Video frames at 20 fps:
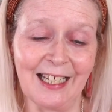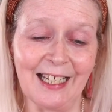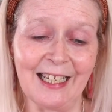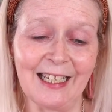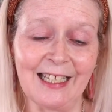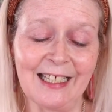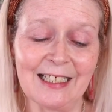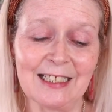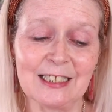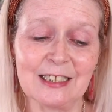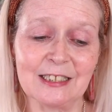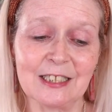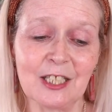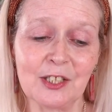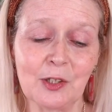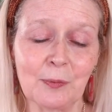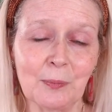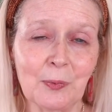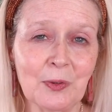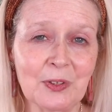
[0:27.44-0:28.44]
is that
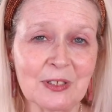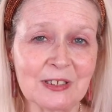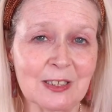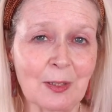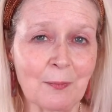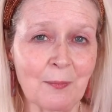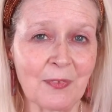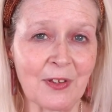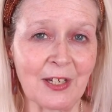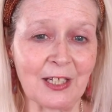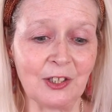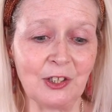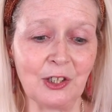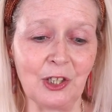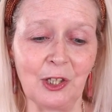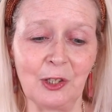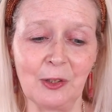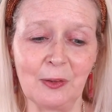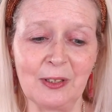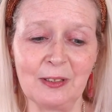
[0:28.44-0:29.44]
I bought something
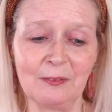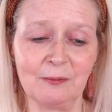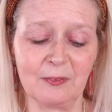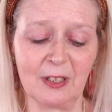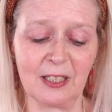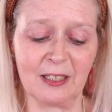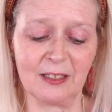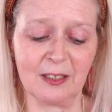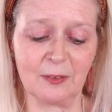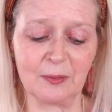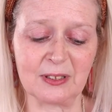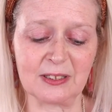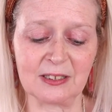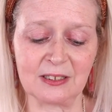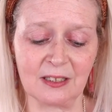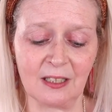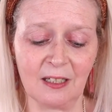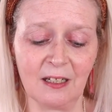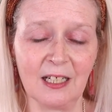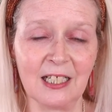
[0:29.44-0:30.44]
new, and it
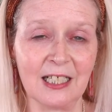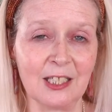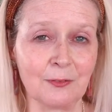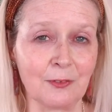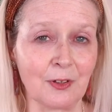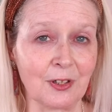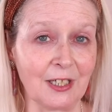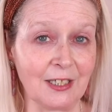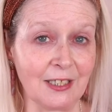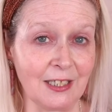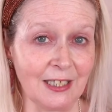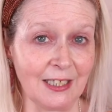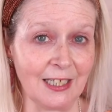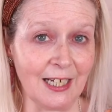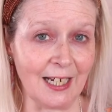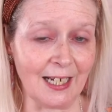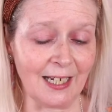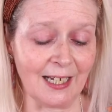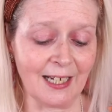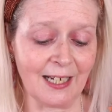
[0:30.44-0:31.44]
was earlier on in the
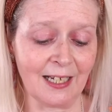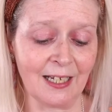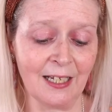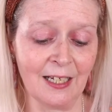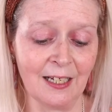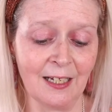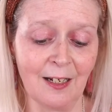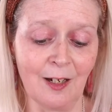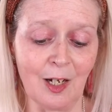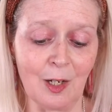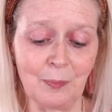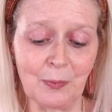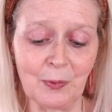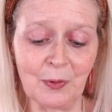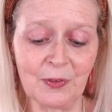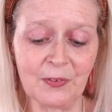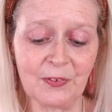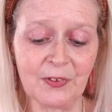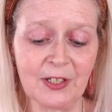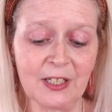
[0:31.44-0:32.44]
year. I
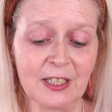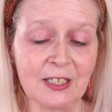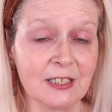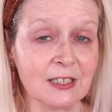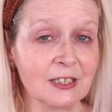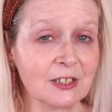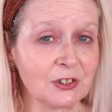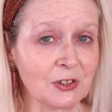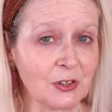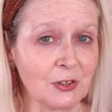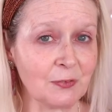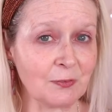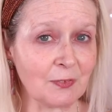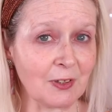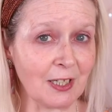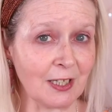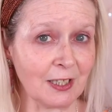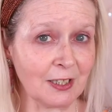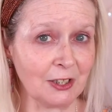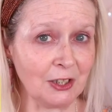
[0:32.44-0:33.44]
bought the
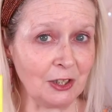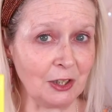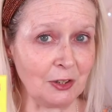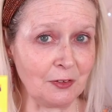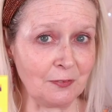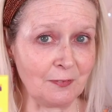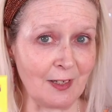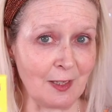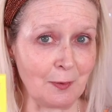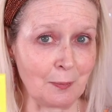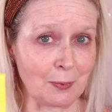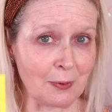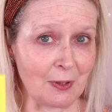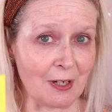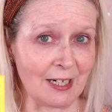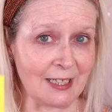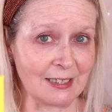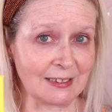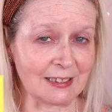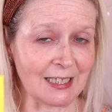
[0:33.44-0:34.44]
Suva UV
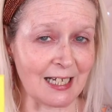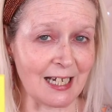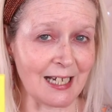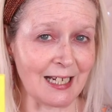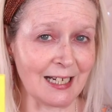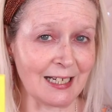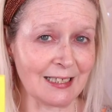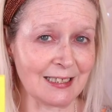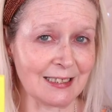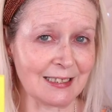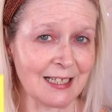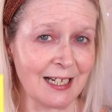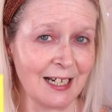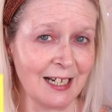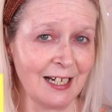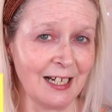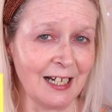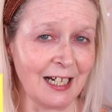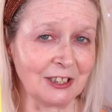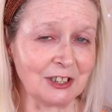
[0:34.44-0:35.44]
Bright and
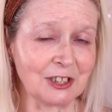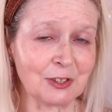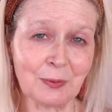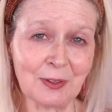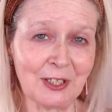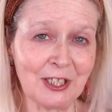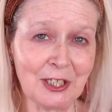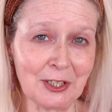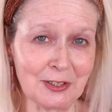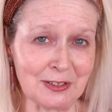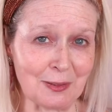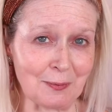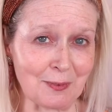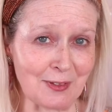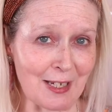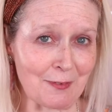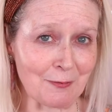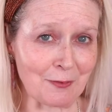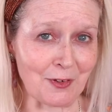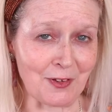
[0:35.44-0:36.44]
I just want to use it
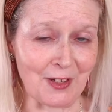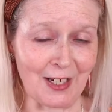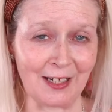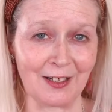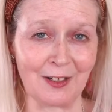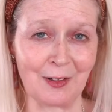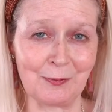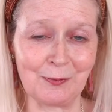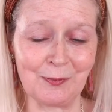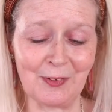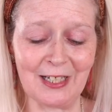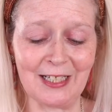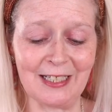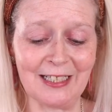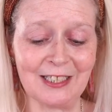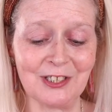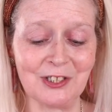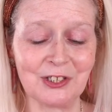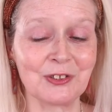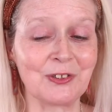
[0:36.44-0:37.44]
with everything. I'm really
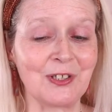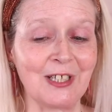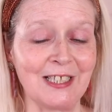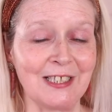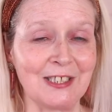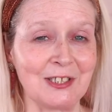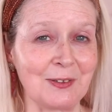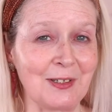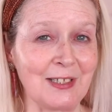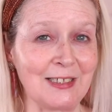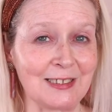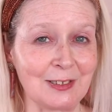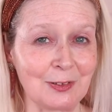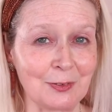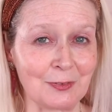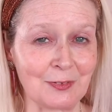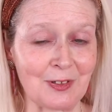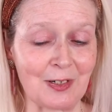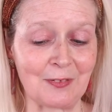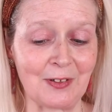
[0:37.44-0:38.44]
enjoying doing
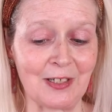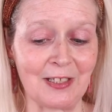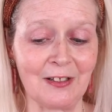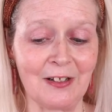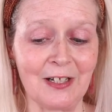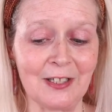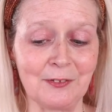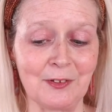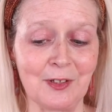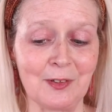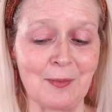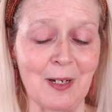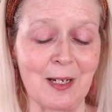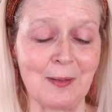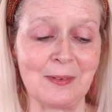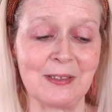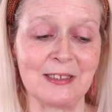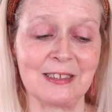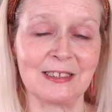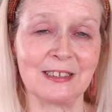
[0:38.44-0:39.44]
some graphic liner at the
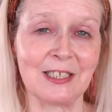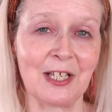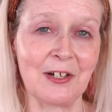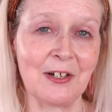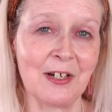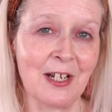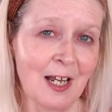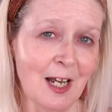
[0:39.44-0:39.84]
moment, so I'm